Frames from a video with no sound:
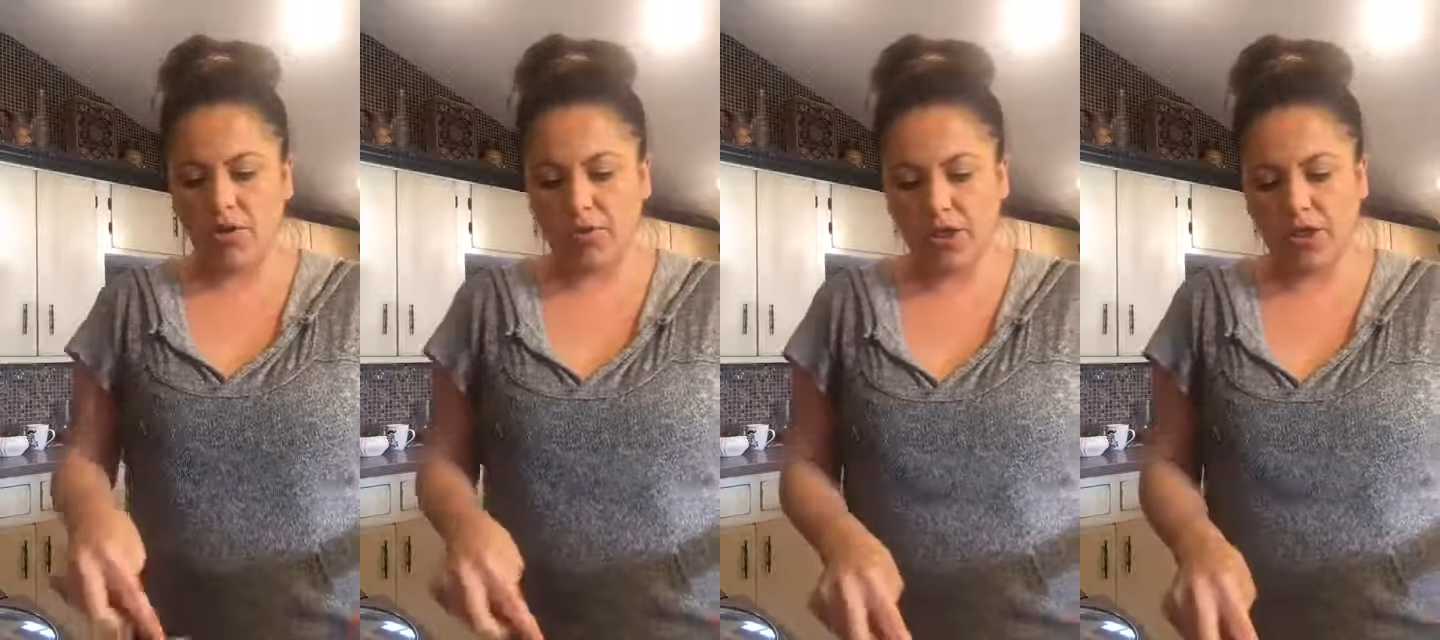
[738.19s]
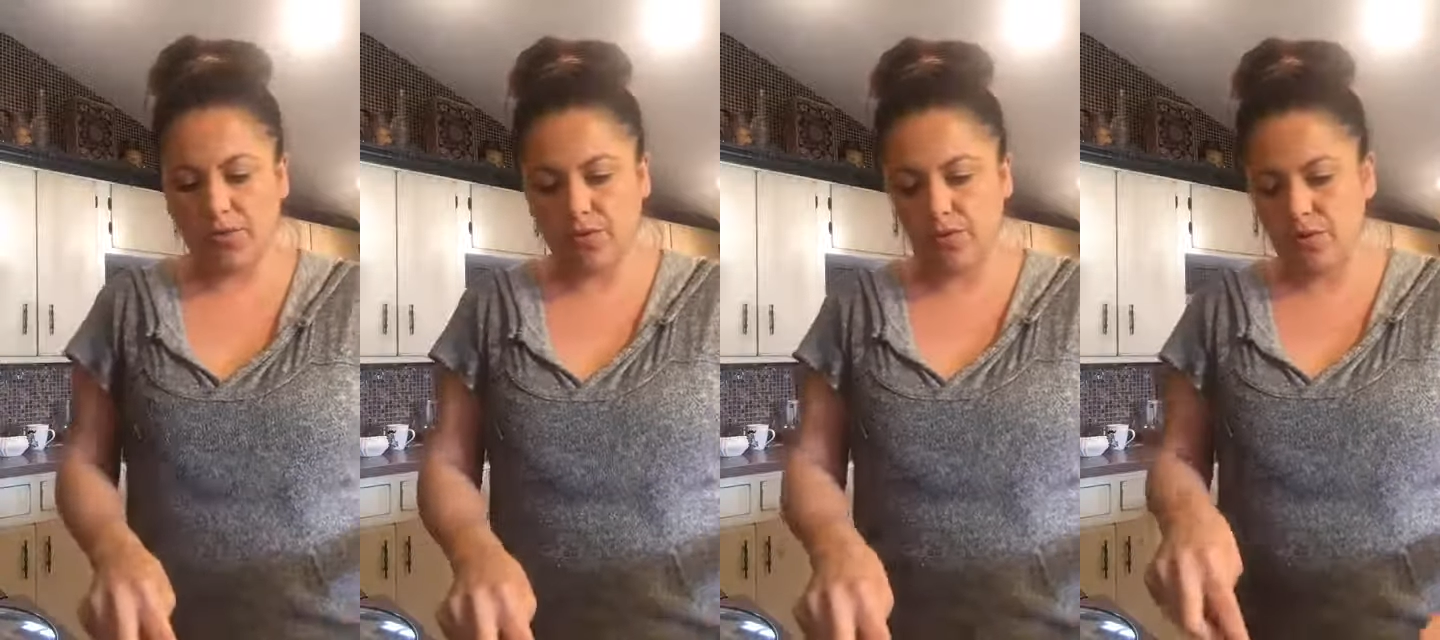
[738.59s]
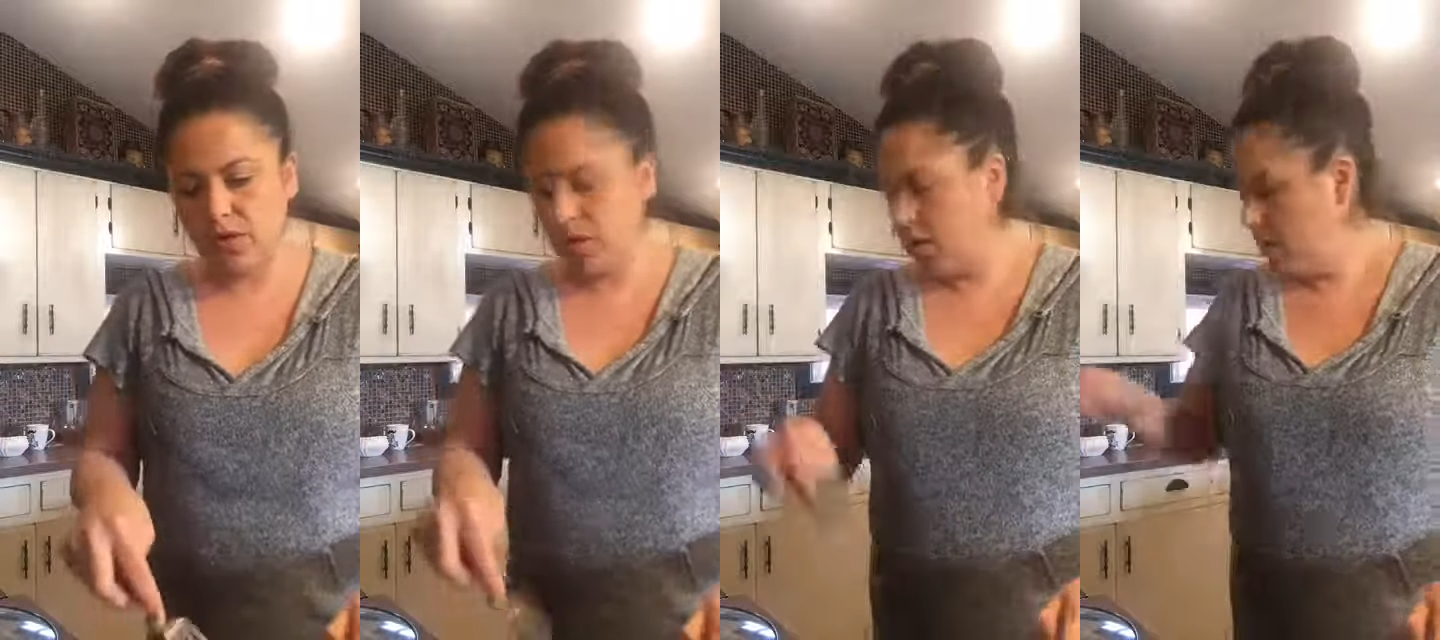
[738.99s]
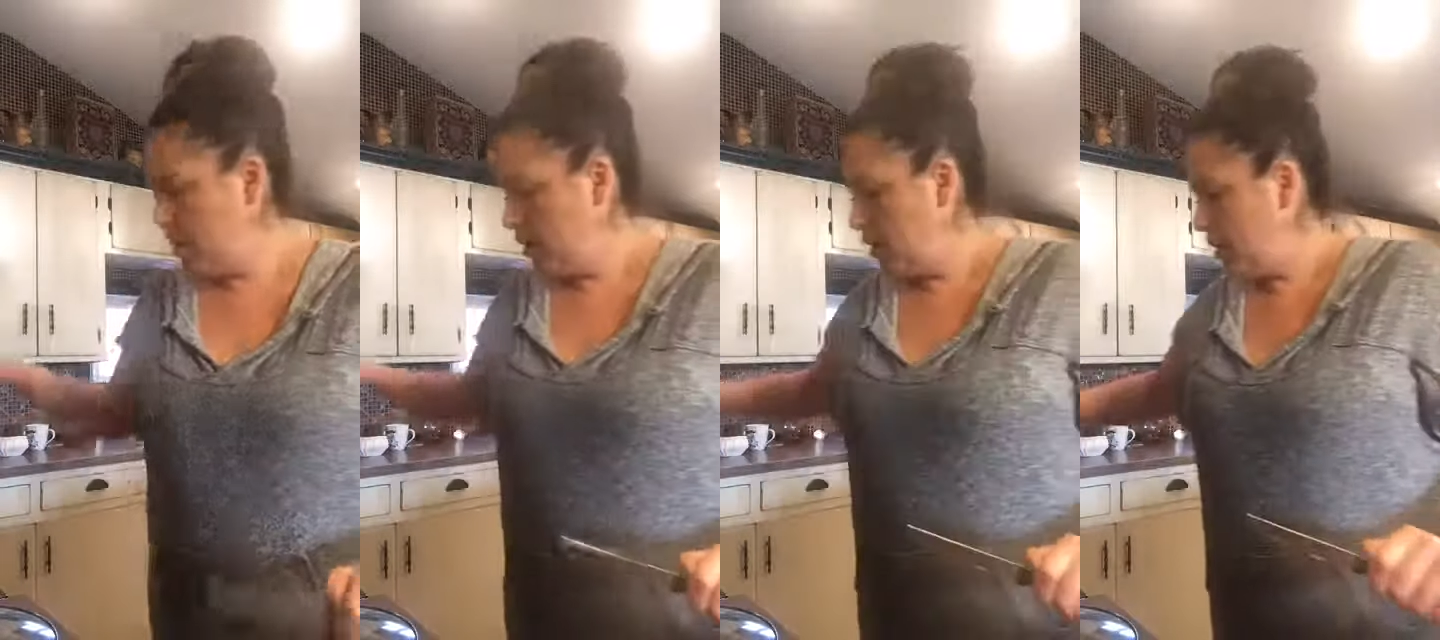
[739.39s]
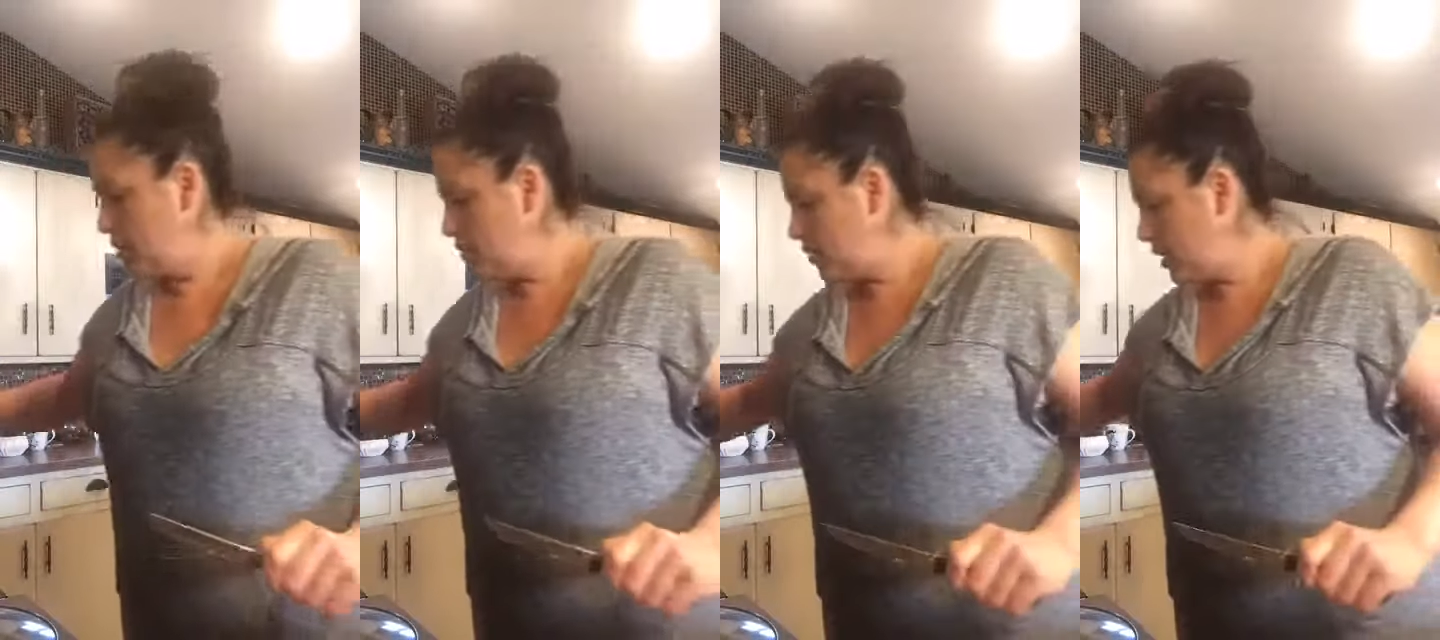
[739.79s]
the way through,
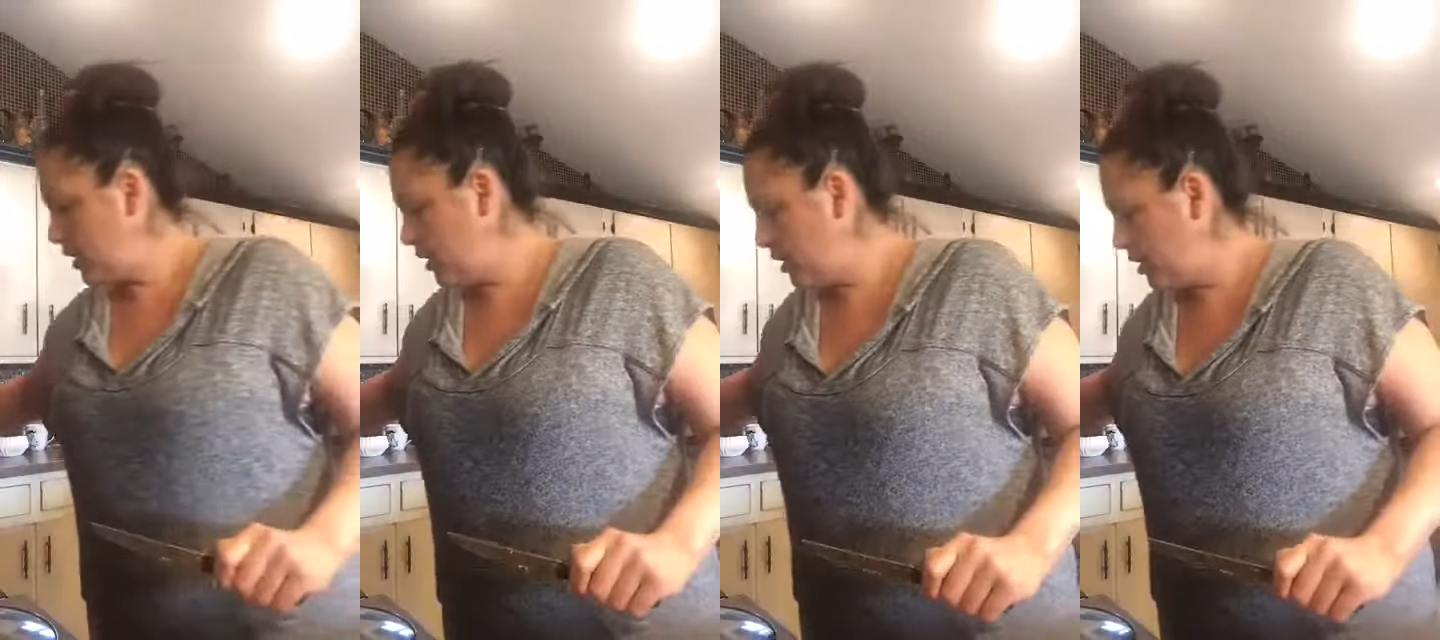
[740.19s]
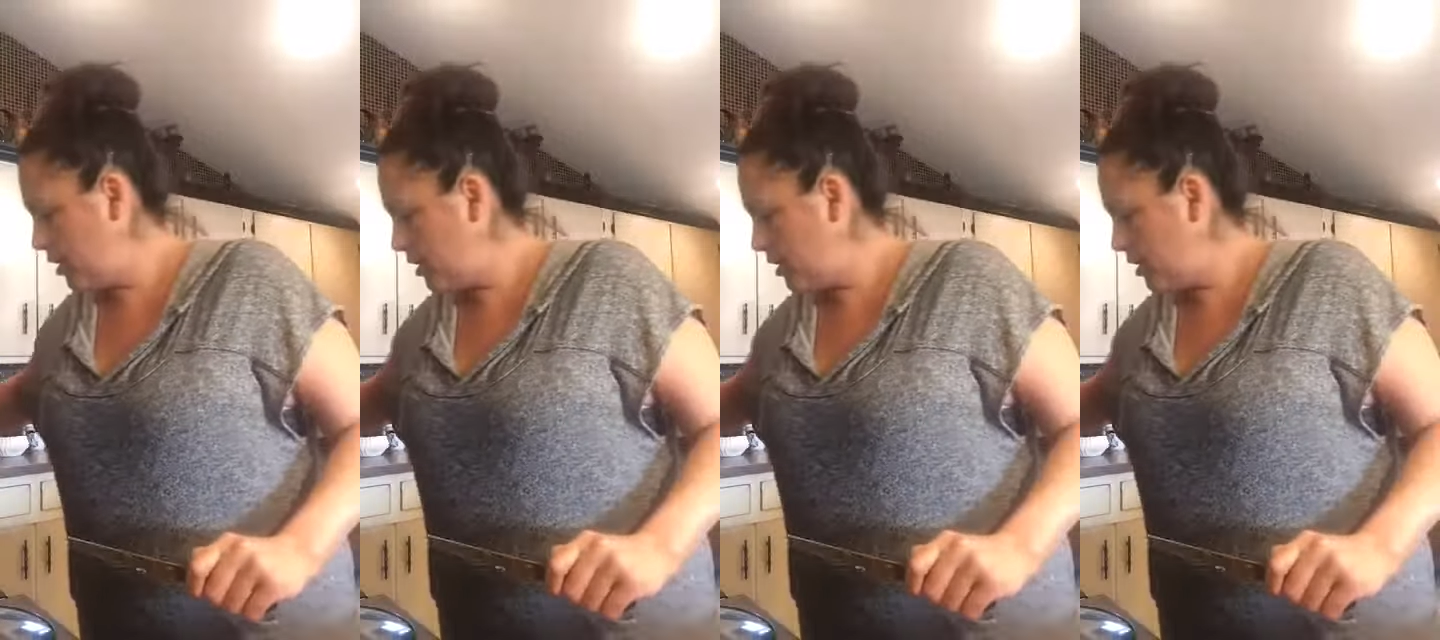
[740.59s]
you can